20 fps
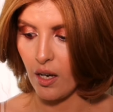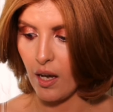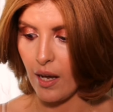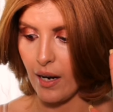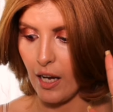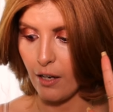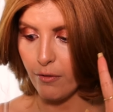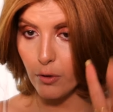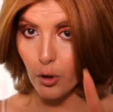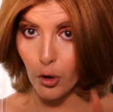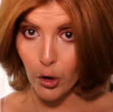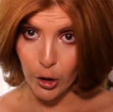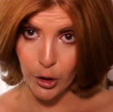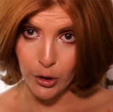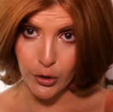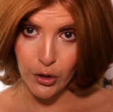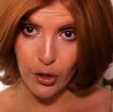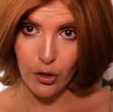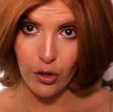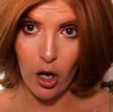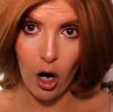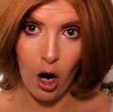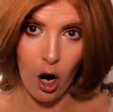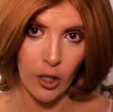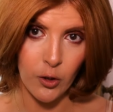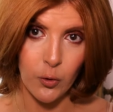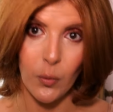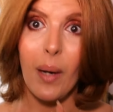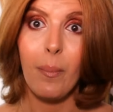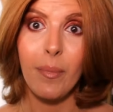And I've learned the
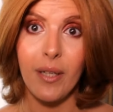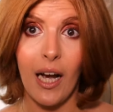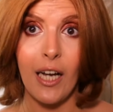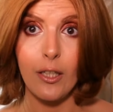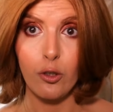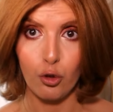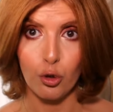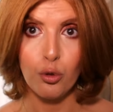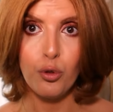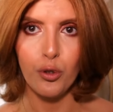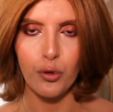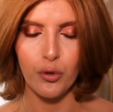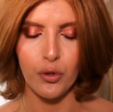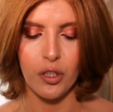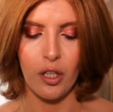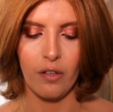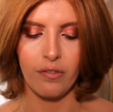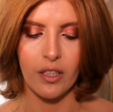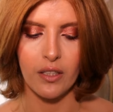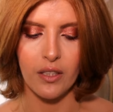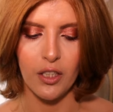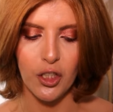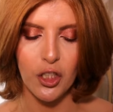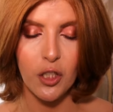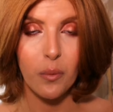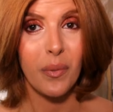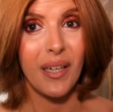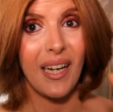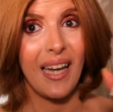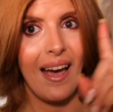hard way. I mean, I do use enough
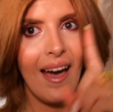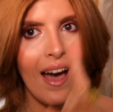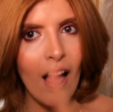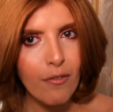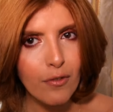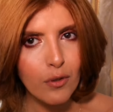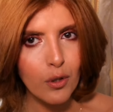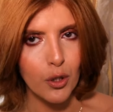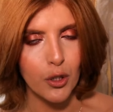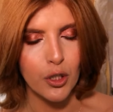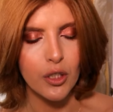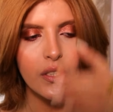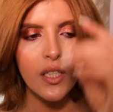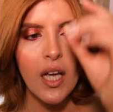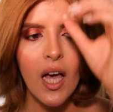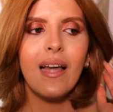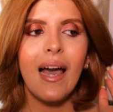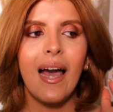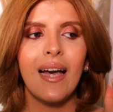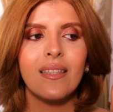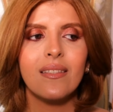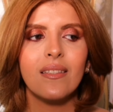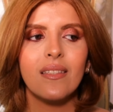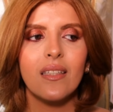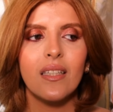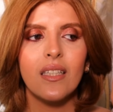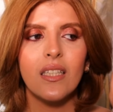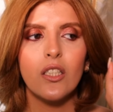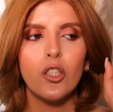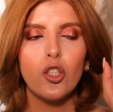conditioner, but I have learned that
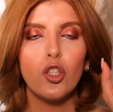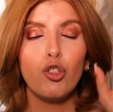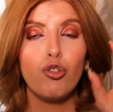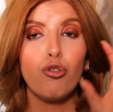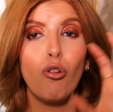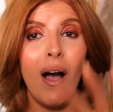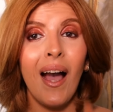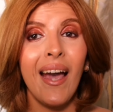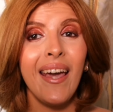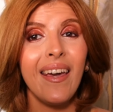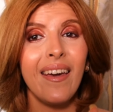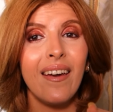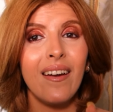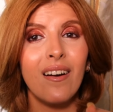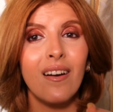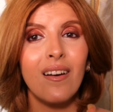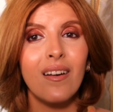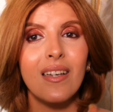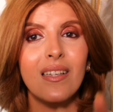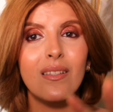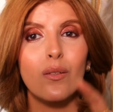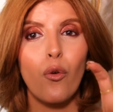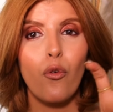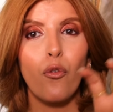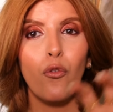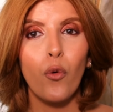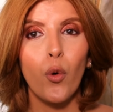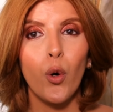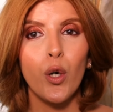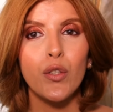dry hair is a
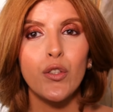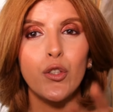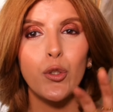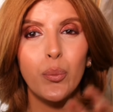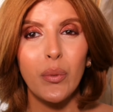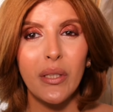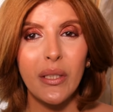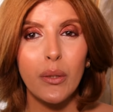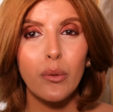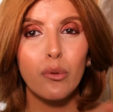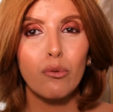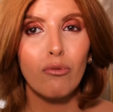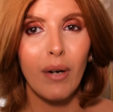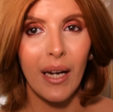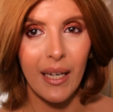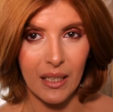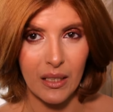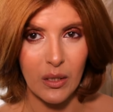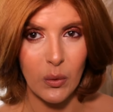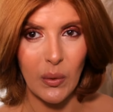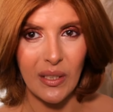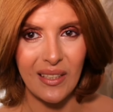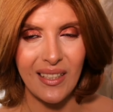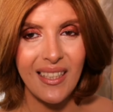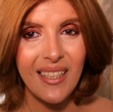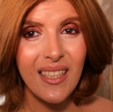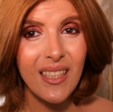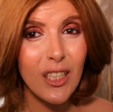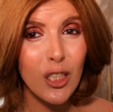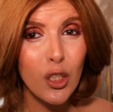force to be reckoned with.
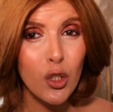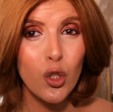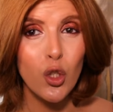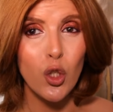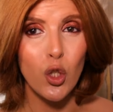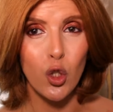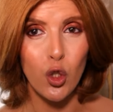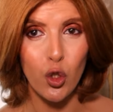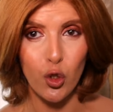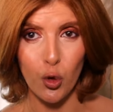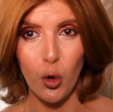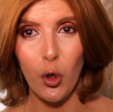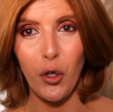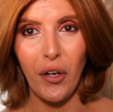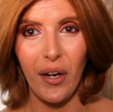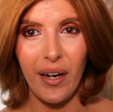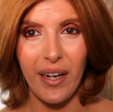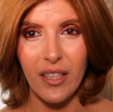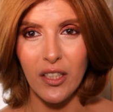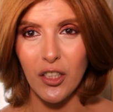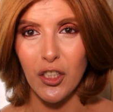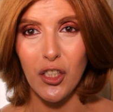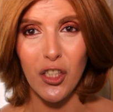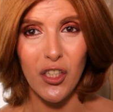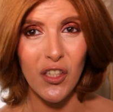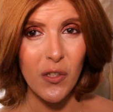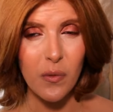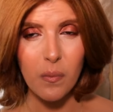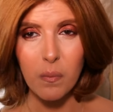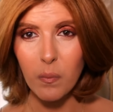It can destroy your hair
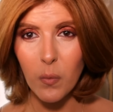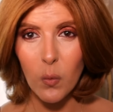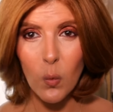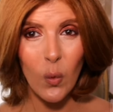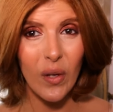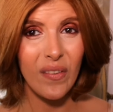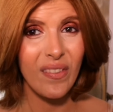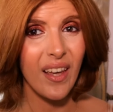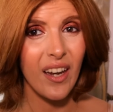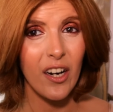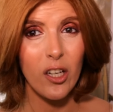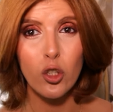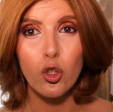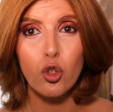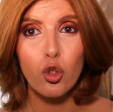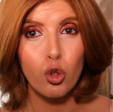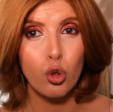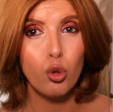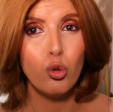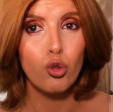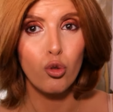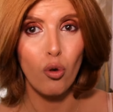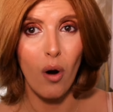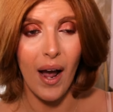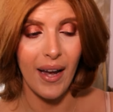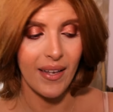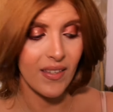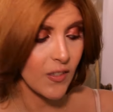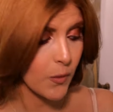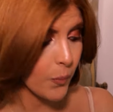just when the hair is too
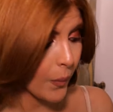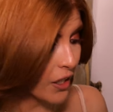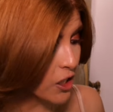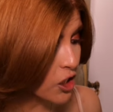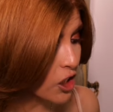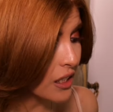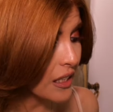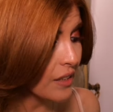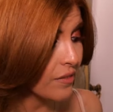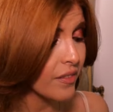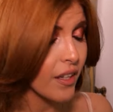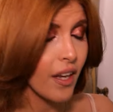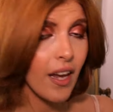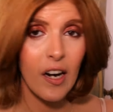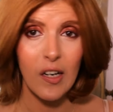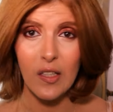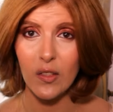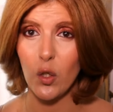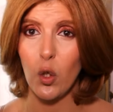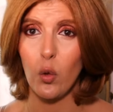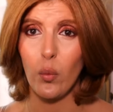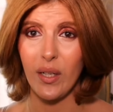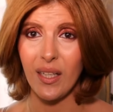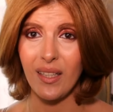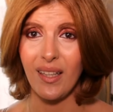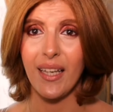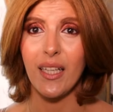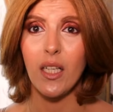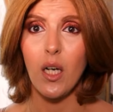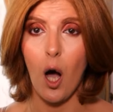dry, especially if the hair is already
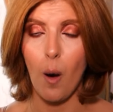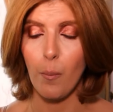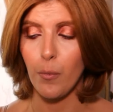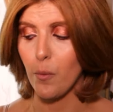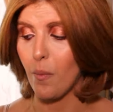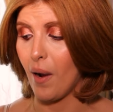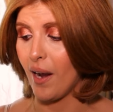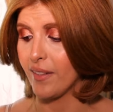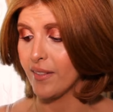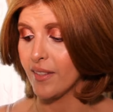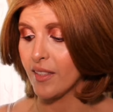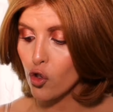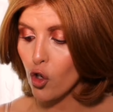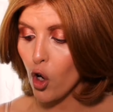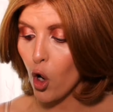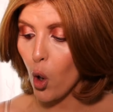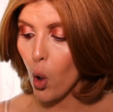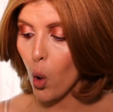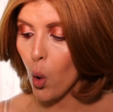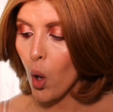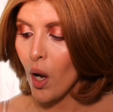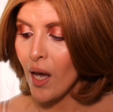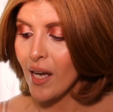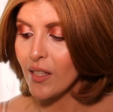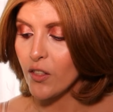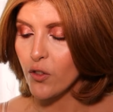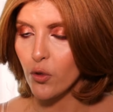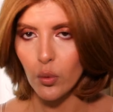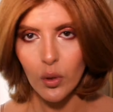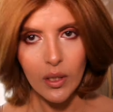like compromised. So
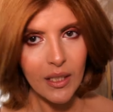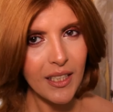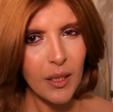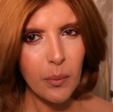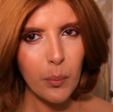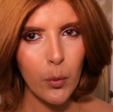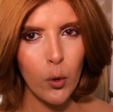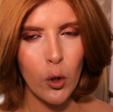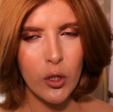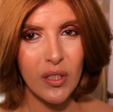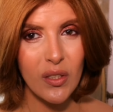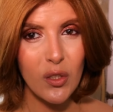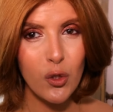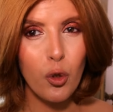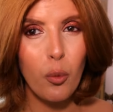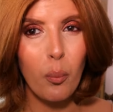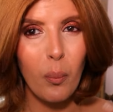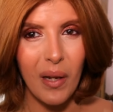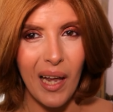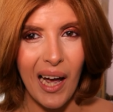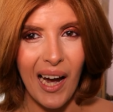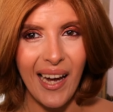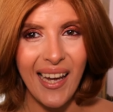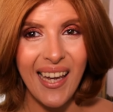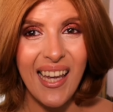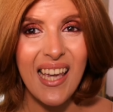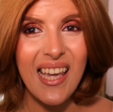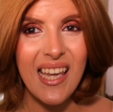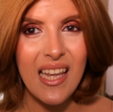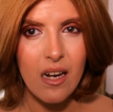it's really important to
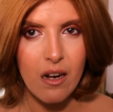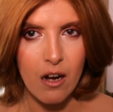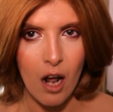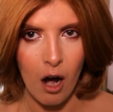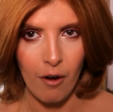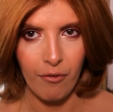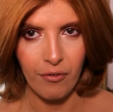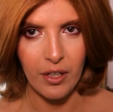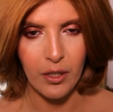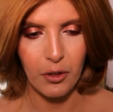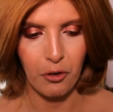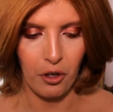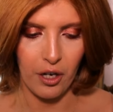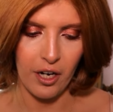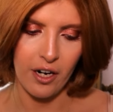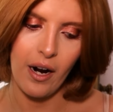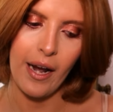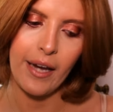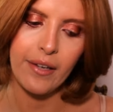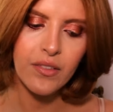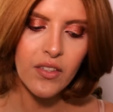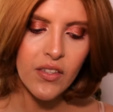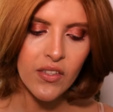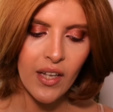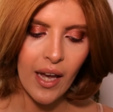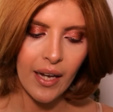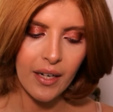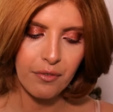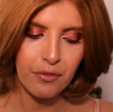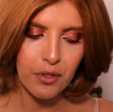apply enough in your hair. I
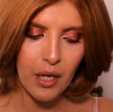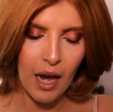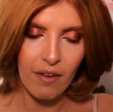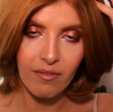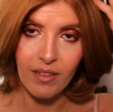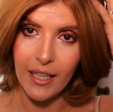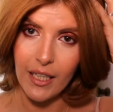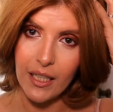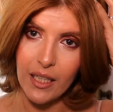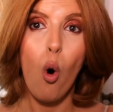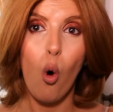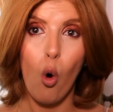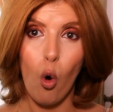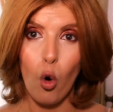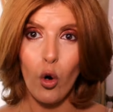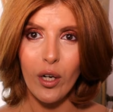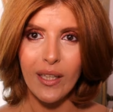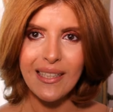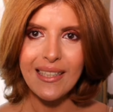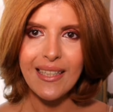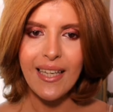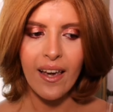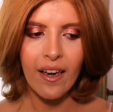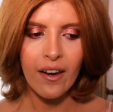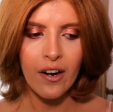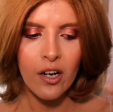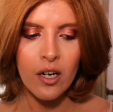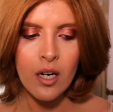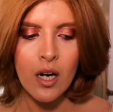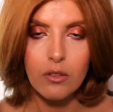understand if you have like oily
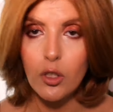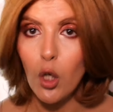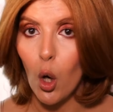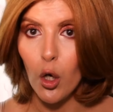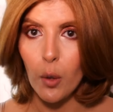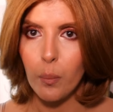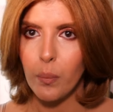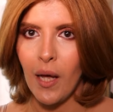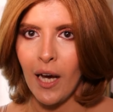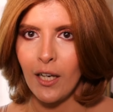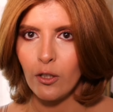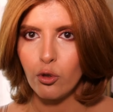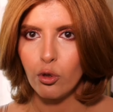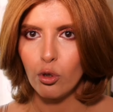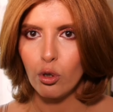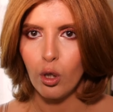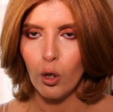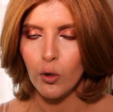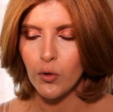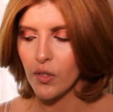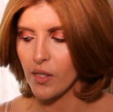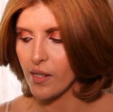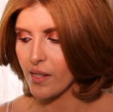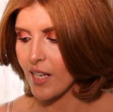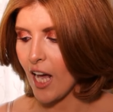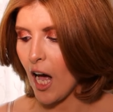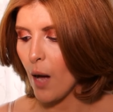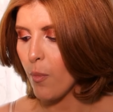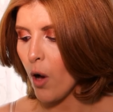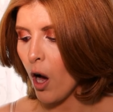hair, don't apply it too close to the
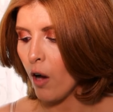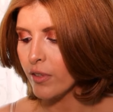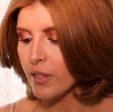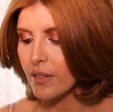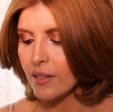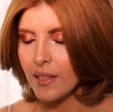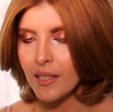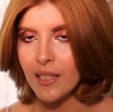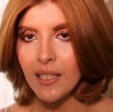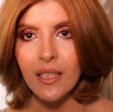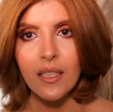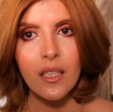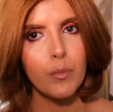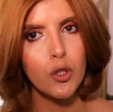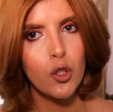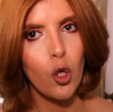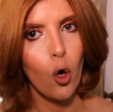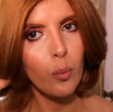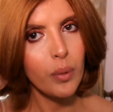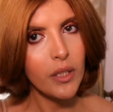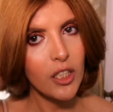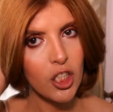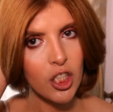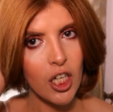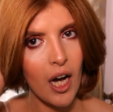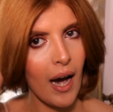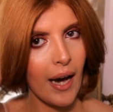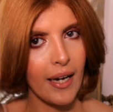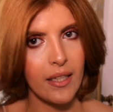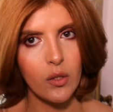scalp, obviously, but don't be
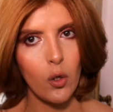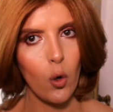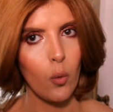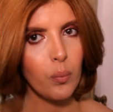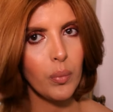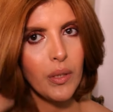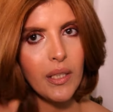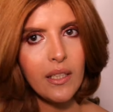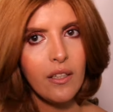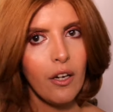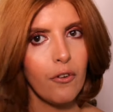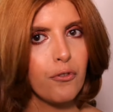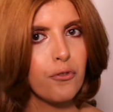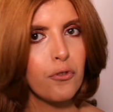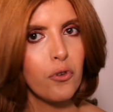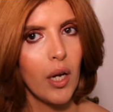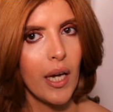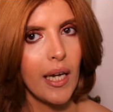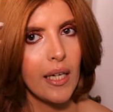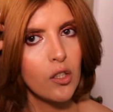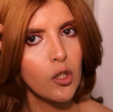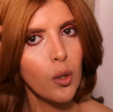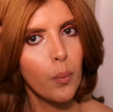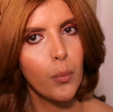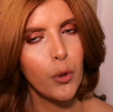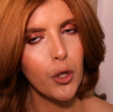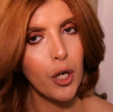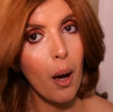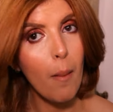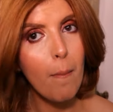shy, don't be afraid to
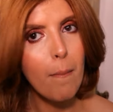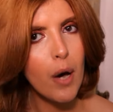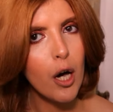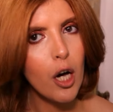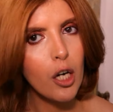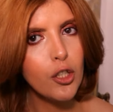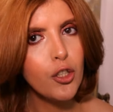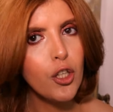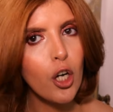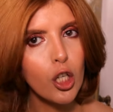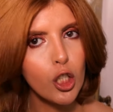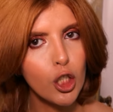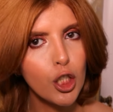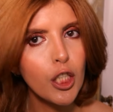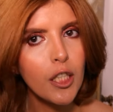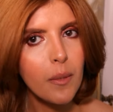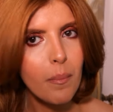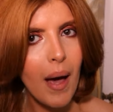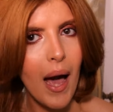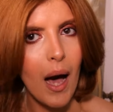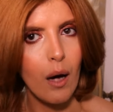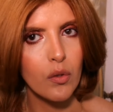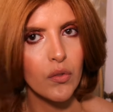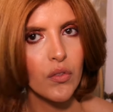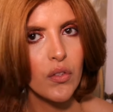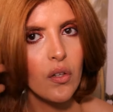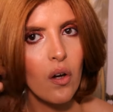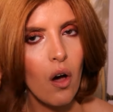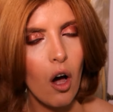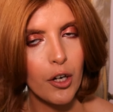put a good
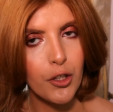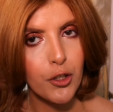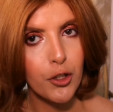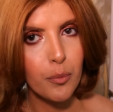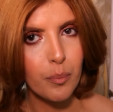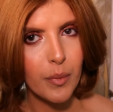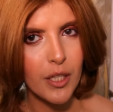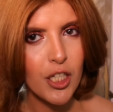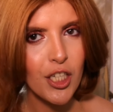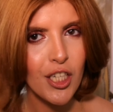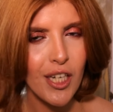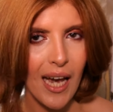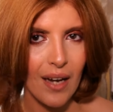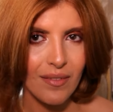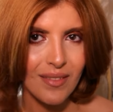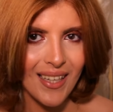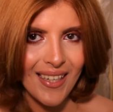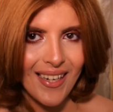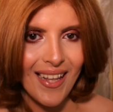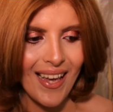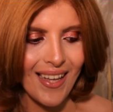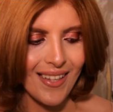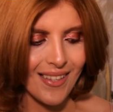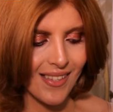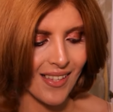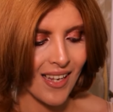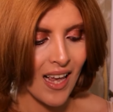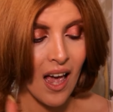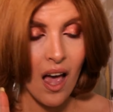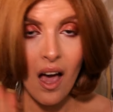amount on your mid shafts and
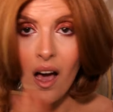ends.